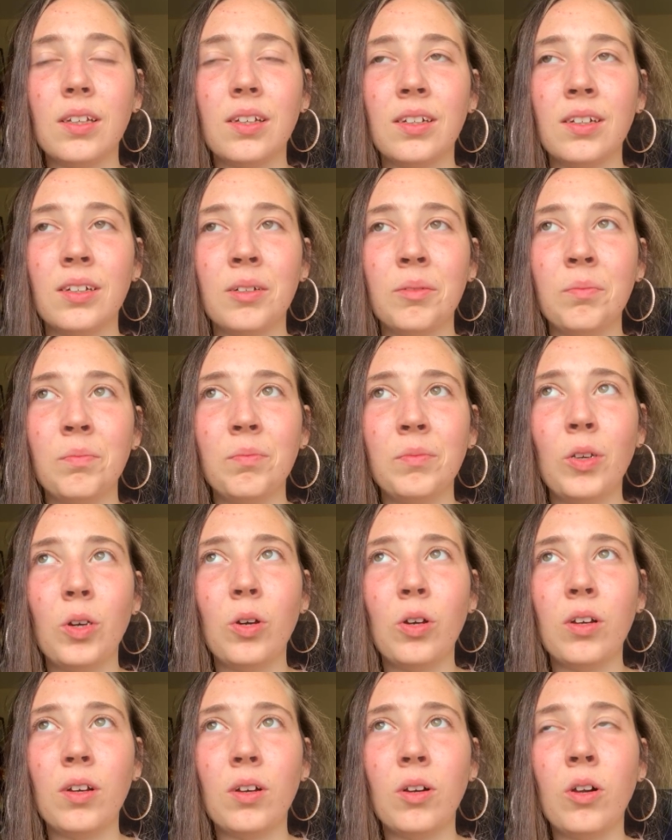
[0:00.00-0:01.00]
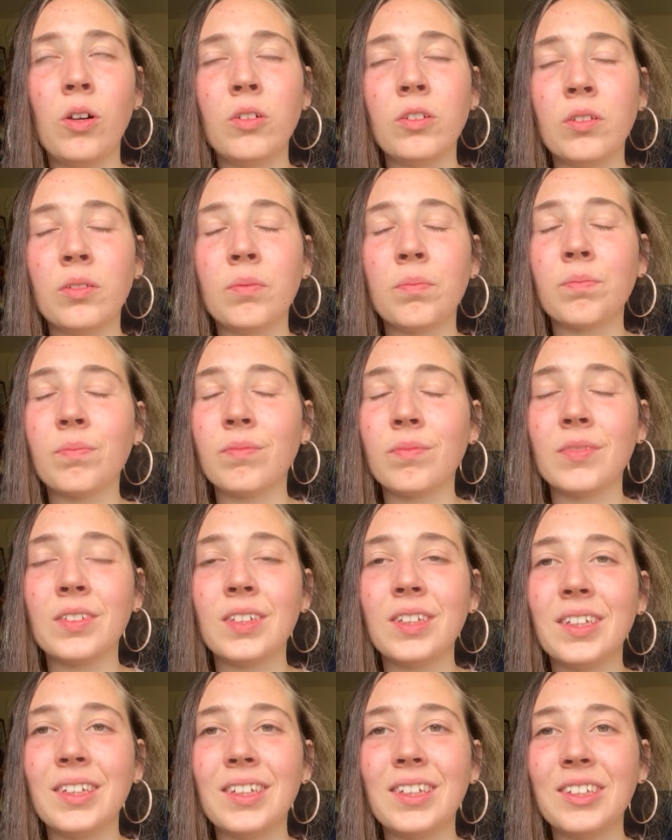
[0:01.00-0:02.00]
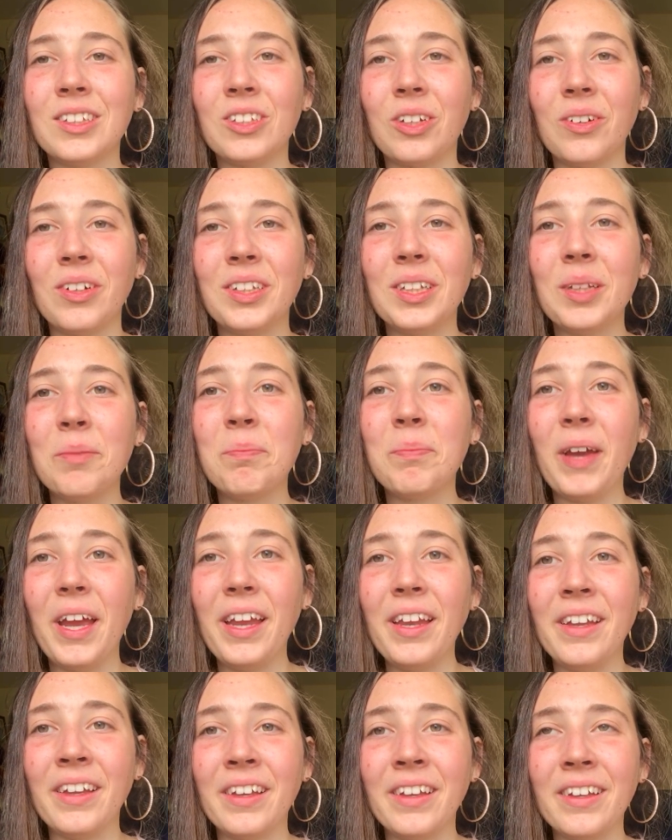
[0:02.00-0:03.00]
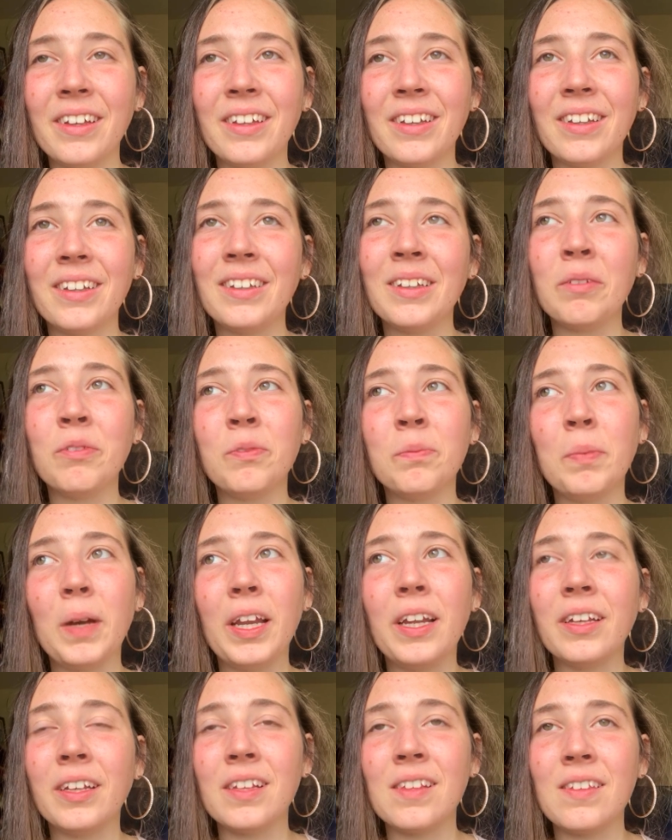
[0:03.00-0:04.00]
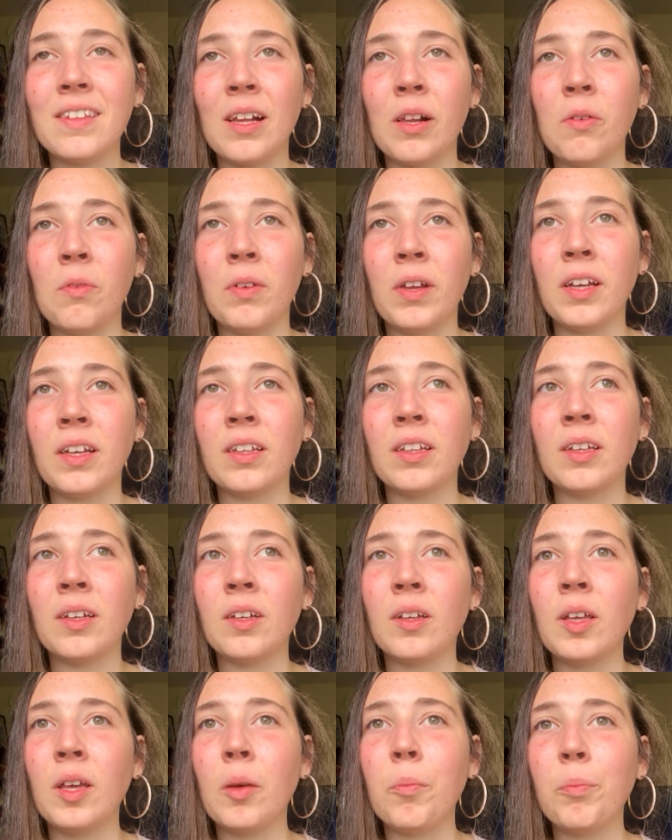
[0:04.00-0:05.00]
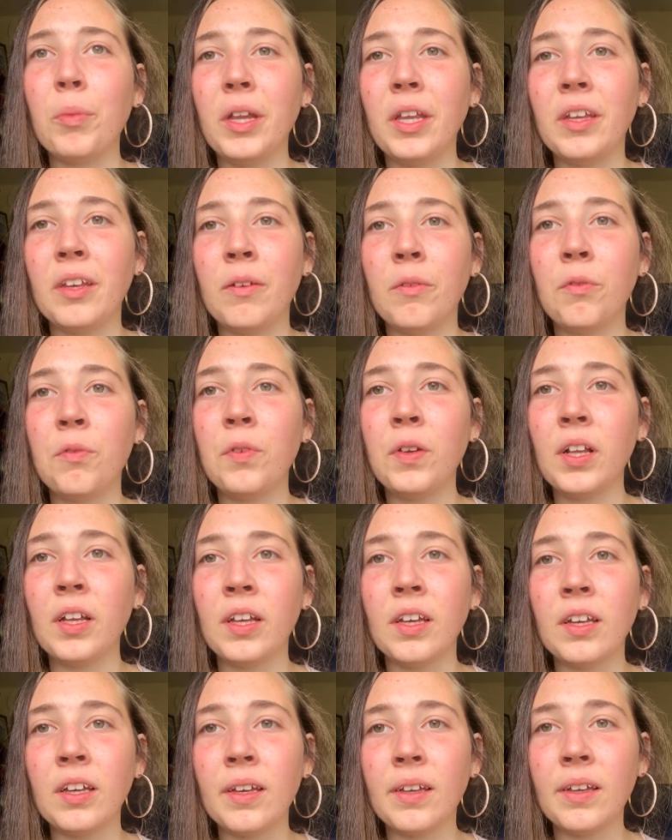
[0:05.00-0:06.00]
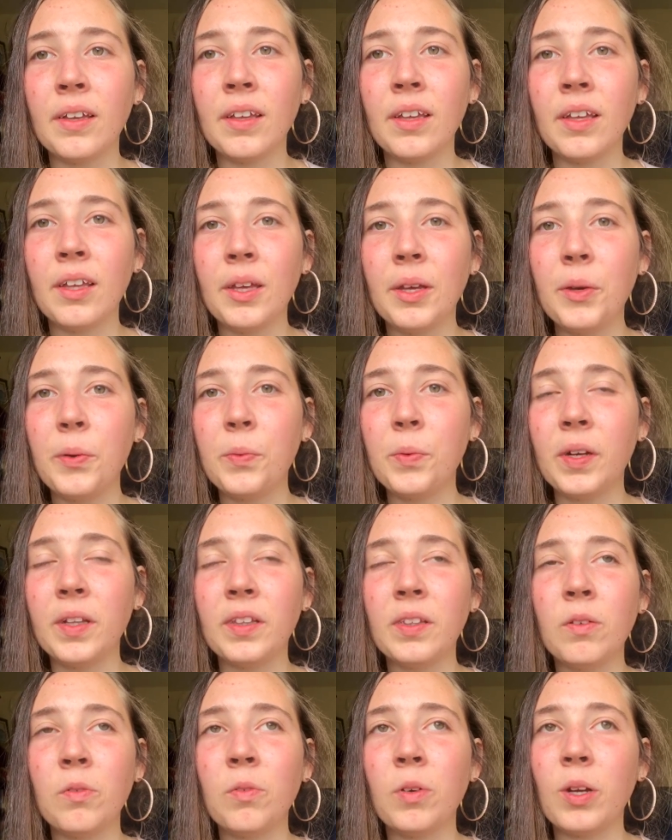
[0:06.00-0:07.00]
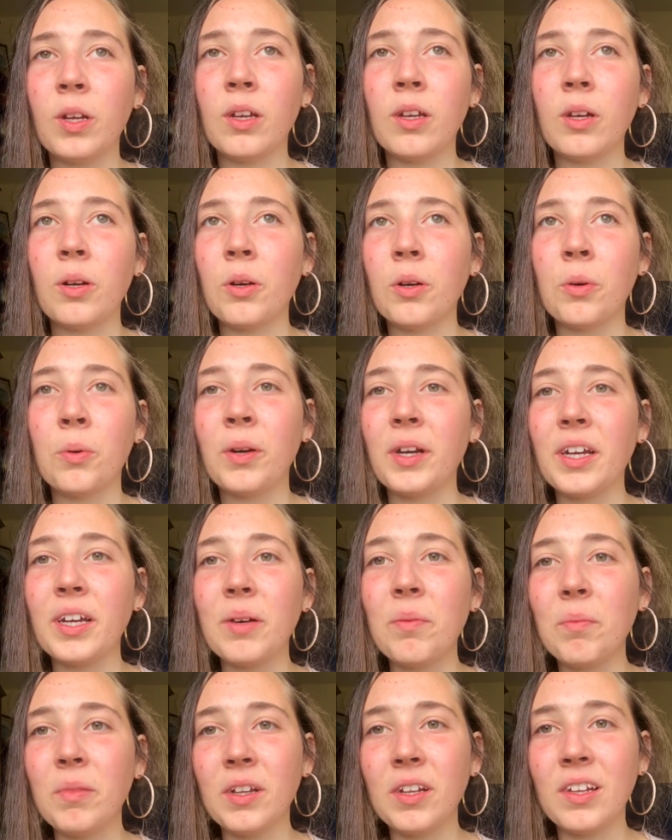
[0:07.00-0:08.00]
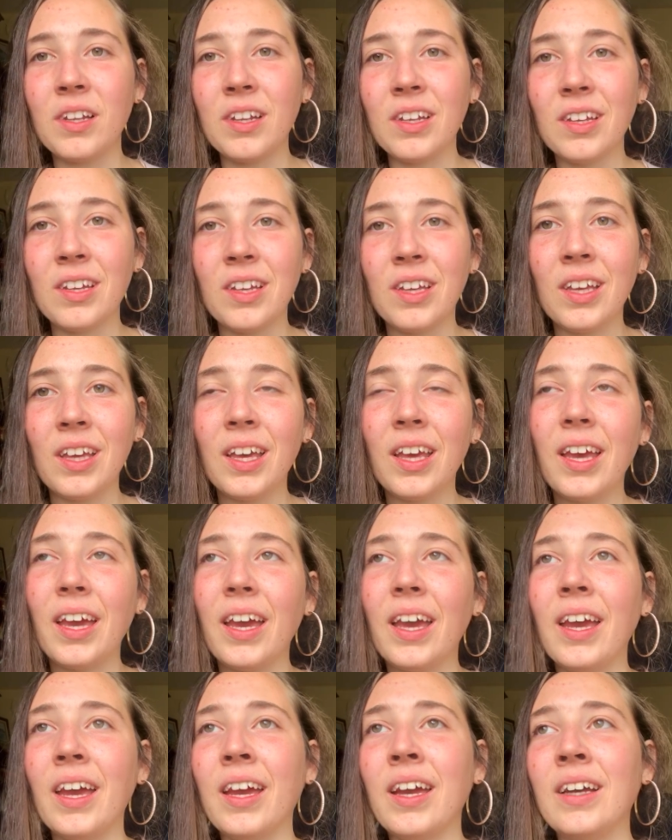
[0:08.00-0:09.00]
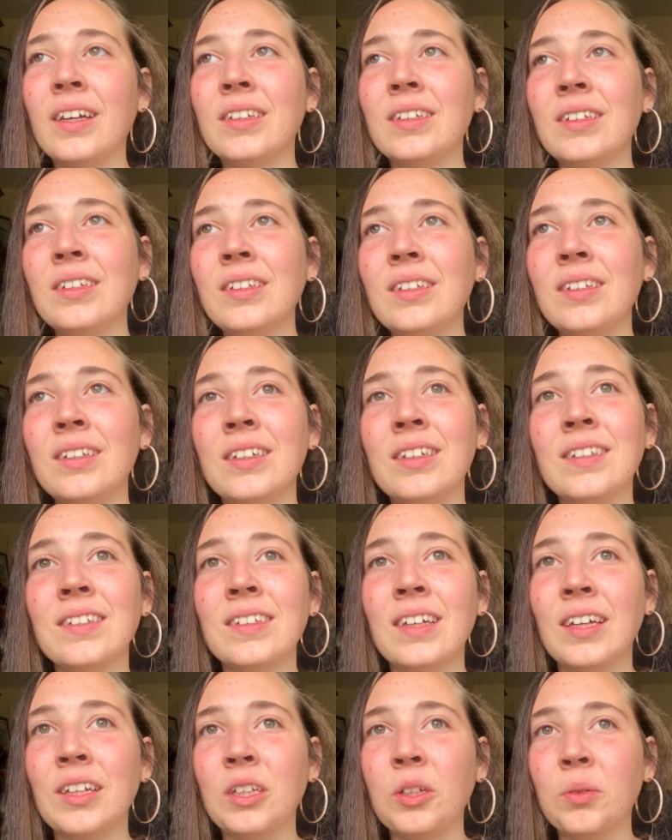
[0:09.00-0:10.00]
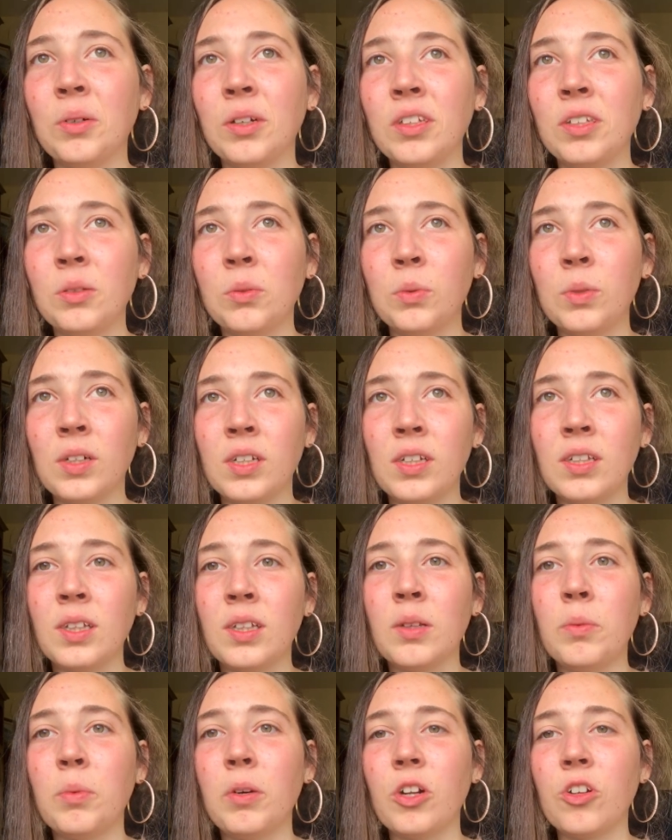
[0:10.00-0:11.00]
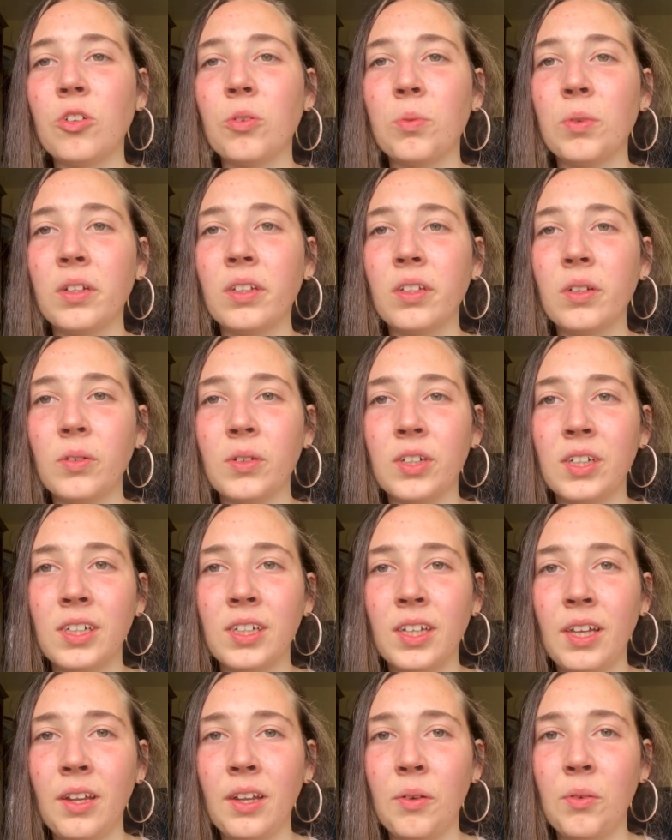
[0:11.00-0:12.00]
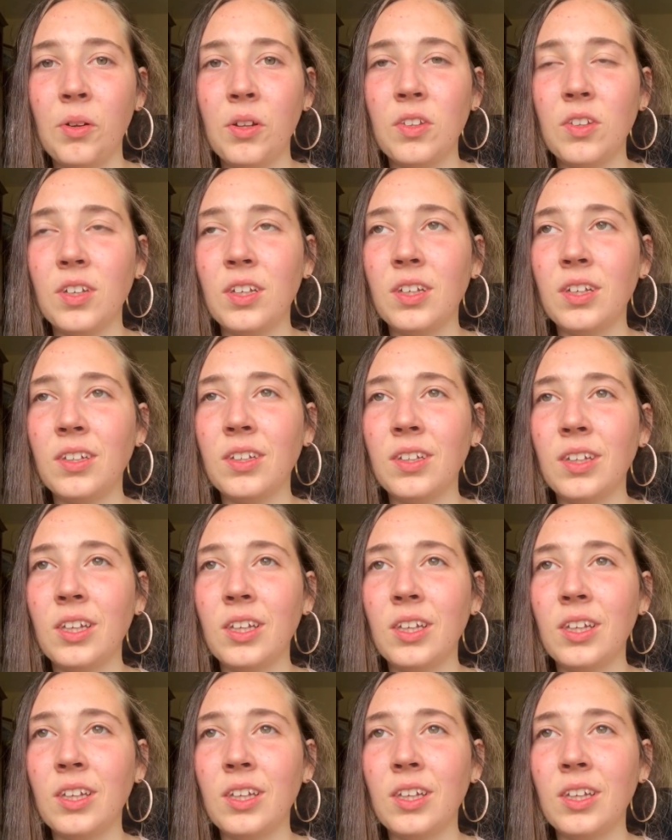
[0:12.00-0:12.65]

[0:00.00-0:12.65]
um oh sorry the panic the panic itself like the panicky feeling went away away completely and the anxiety went away, the depression went away, and everything.